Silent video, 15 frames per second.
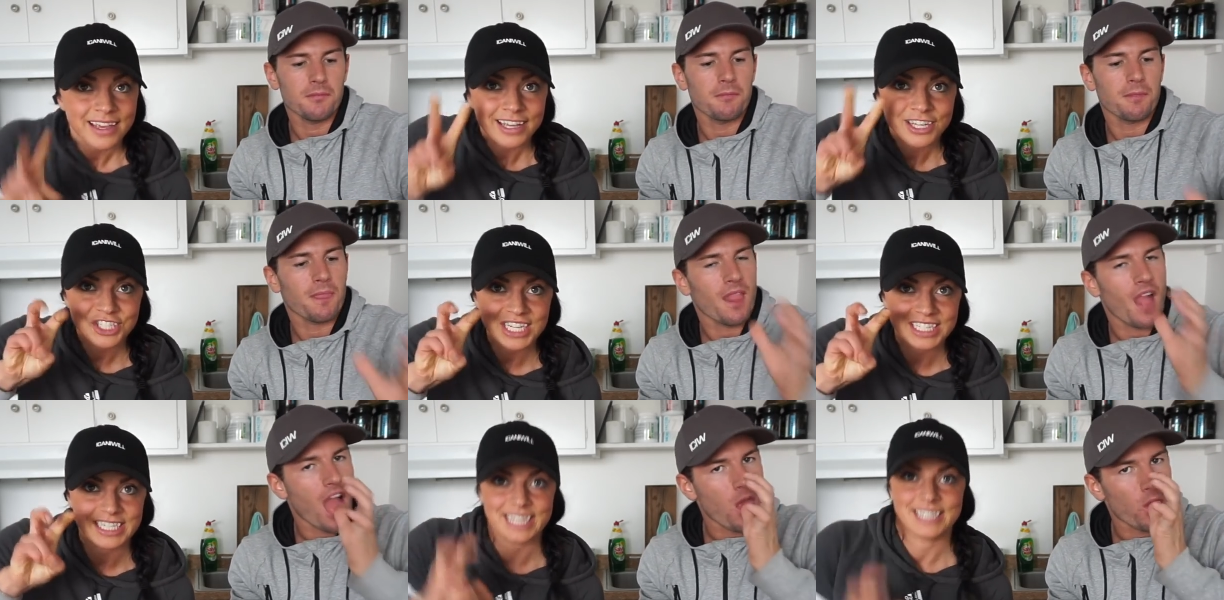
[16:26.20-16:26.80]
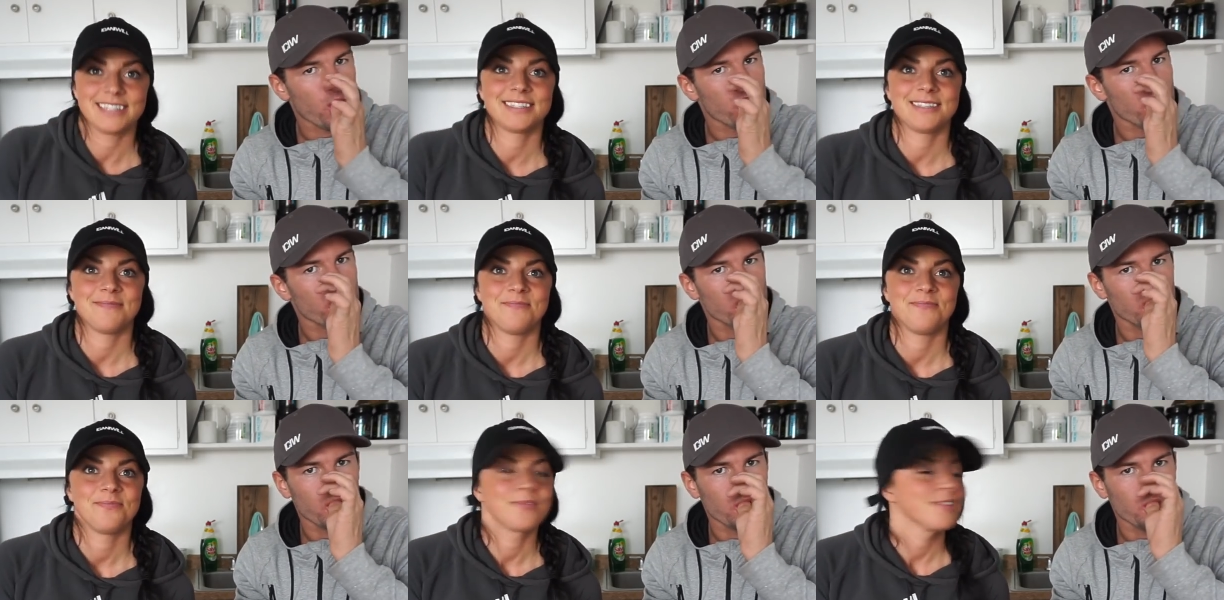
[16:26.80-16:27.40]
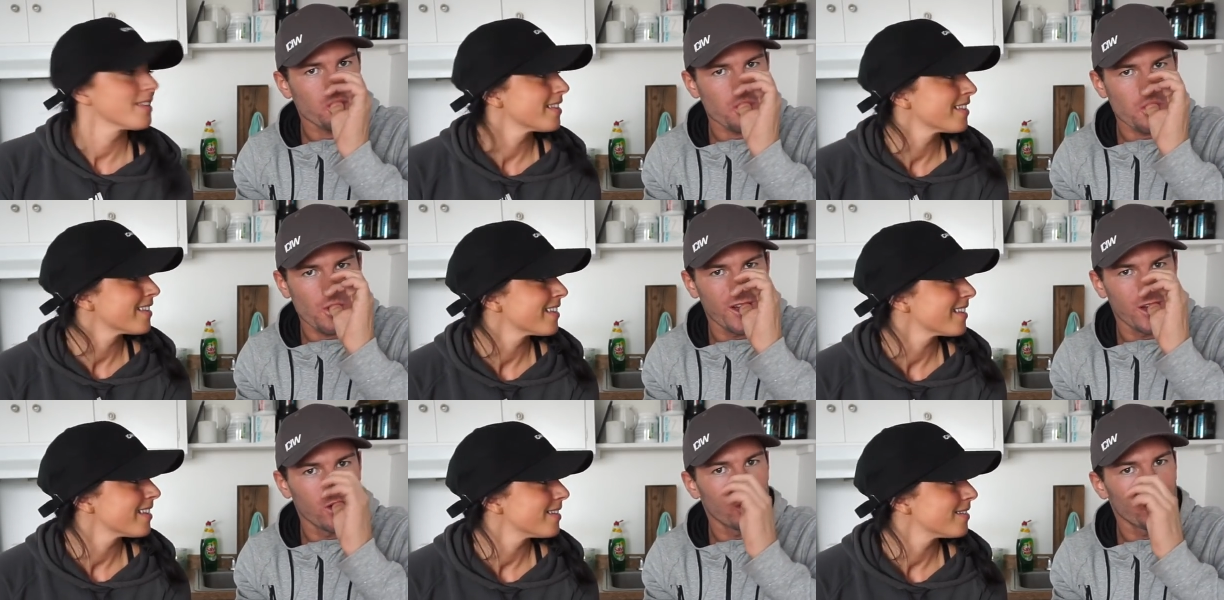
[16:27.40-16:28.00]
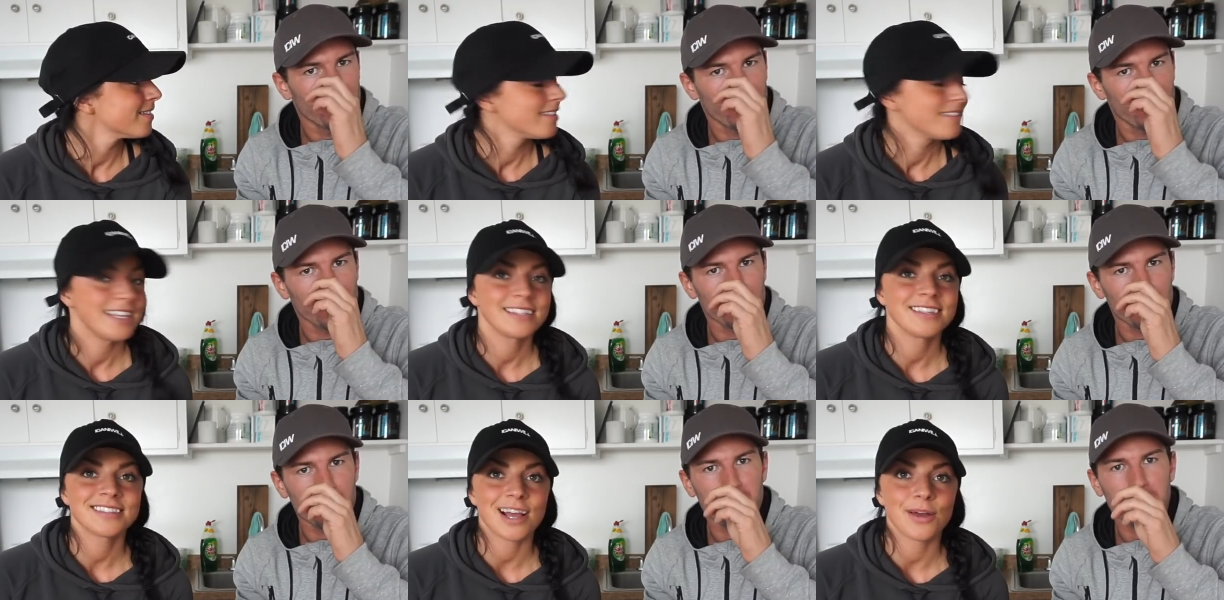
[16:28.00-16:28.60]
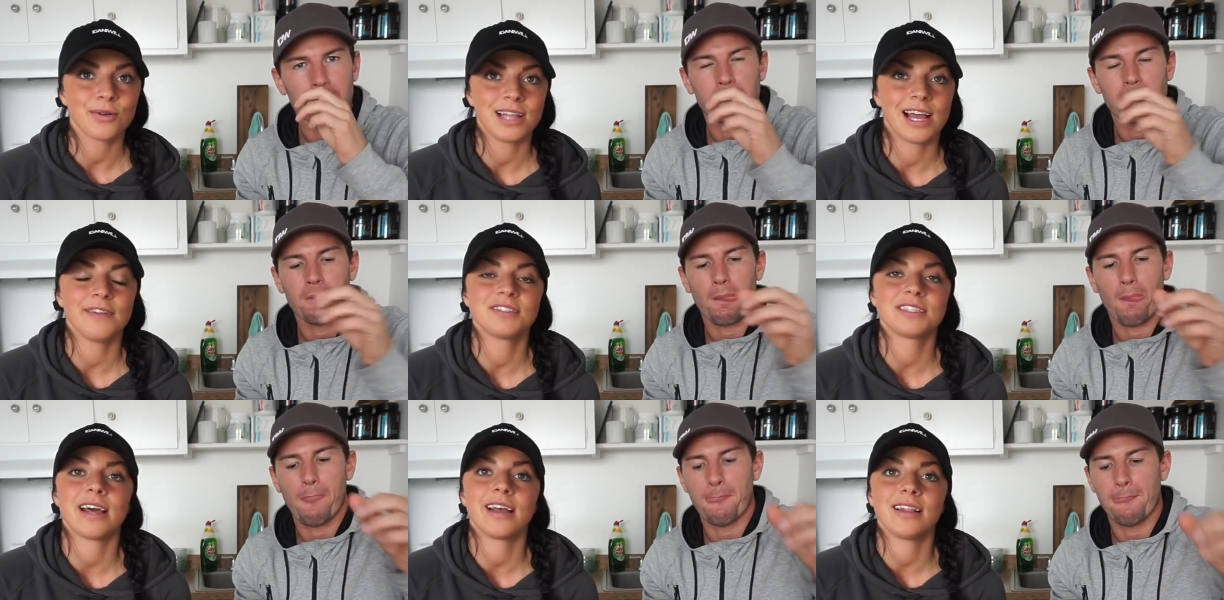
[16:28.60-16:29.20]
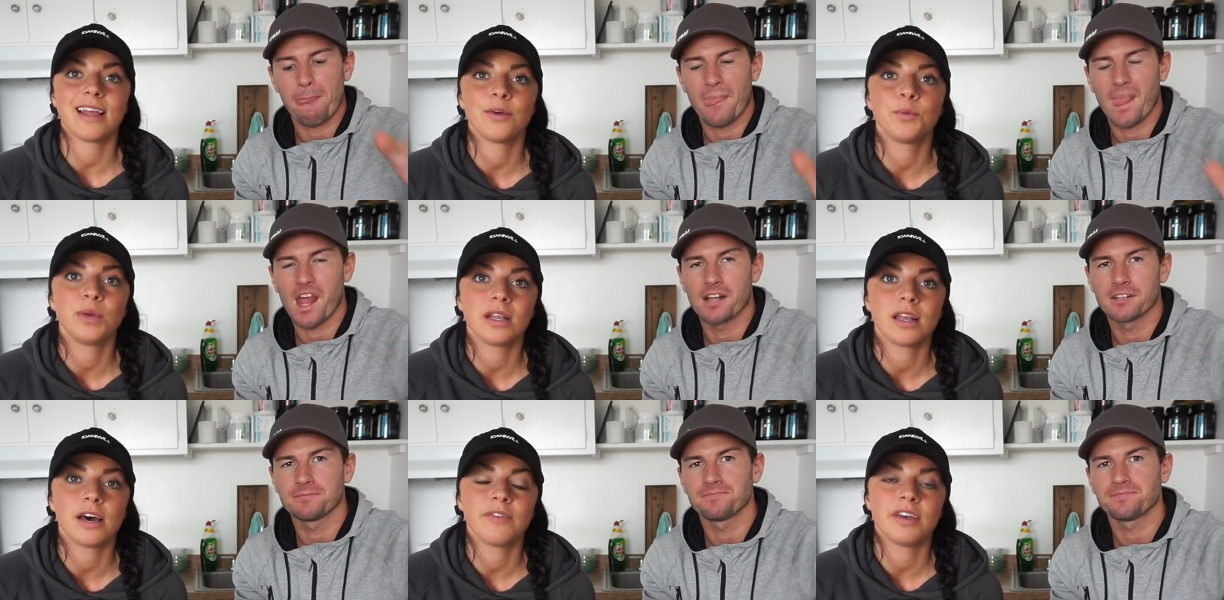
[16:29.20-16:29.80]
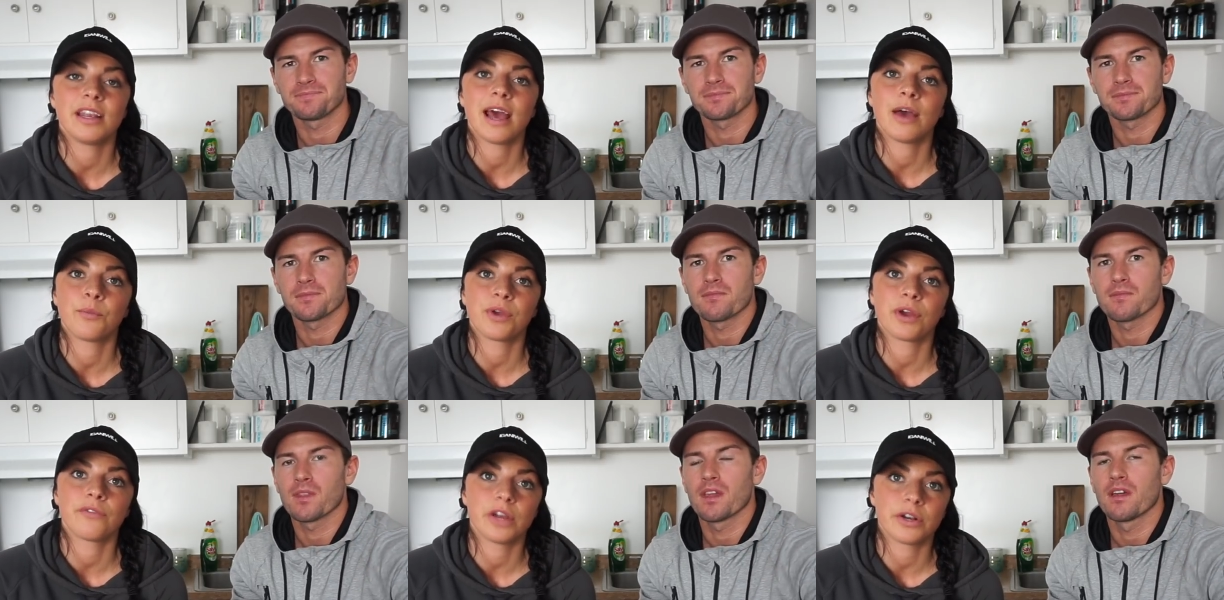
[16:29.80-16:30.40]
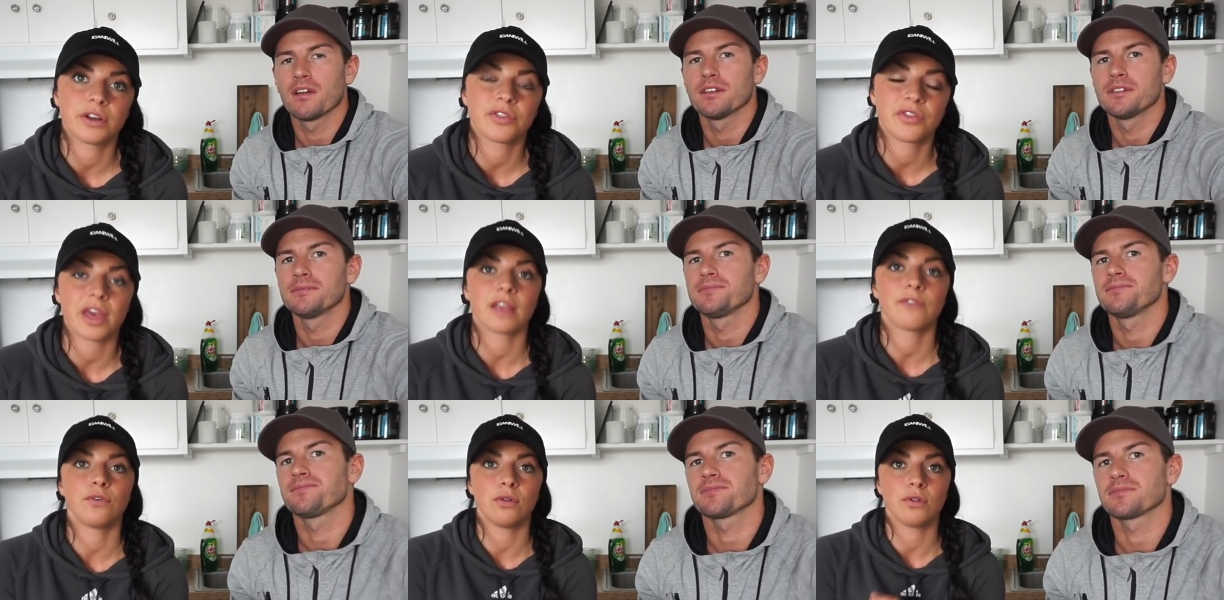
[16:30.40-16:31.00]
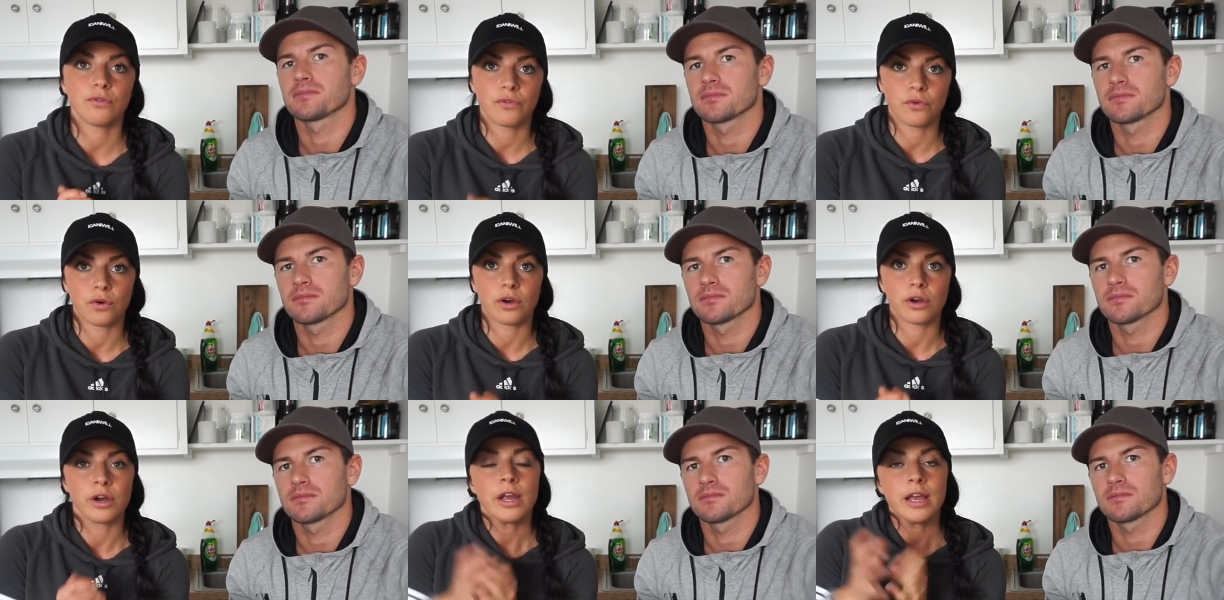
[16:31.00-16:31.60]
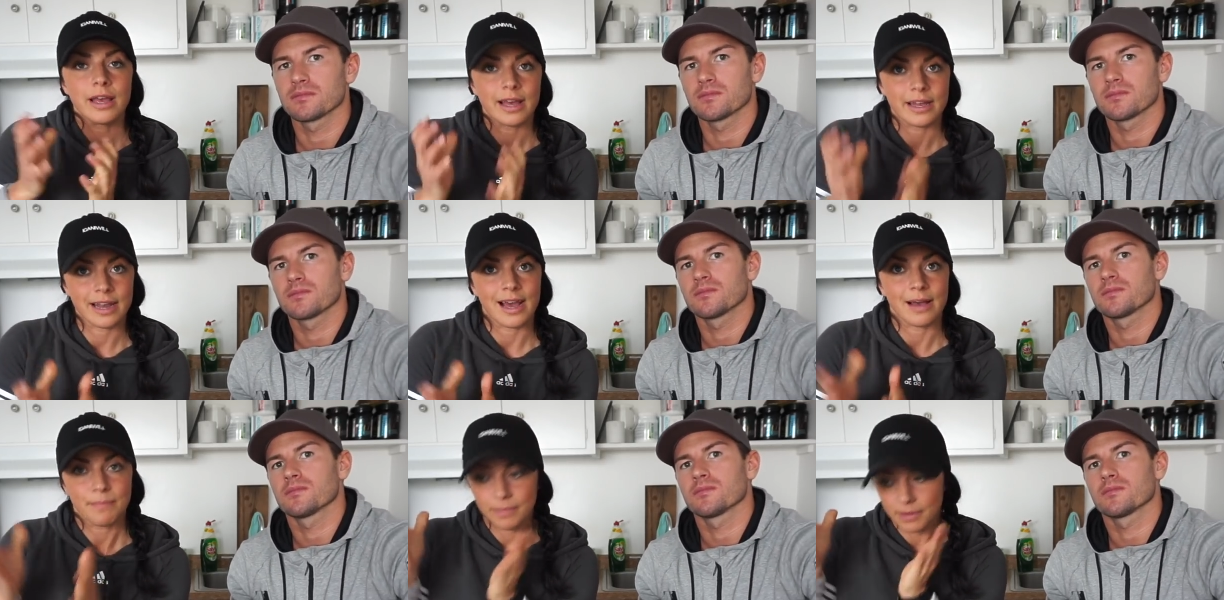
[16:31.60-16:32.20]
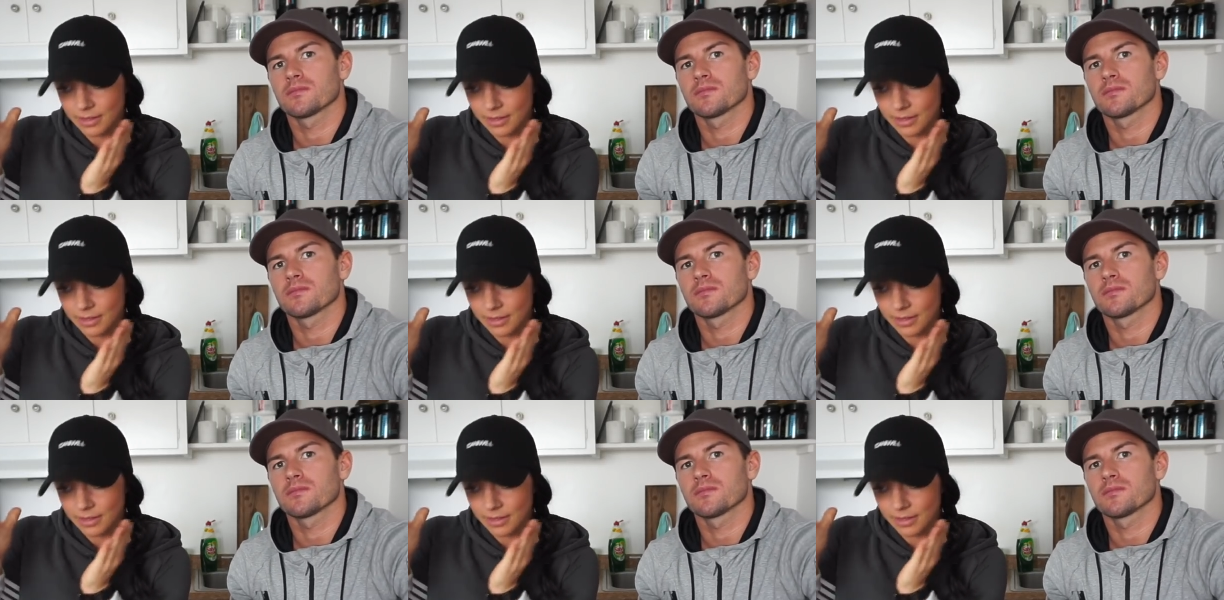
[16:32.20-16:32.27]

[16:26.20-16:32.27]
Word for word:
Speaker 1: cheat days. No. This is our lifestyle and we love it, and we are very thankful for an app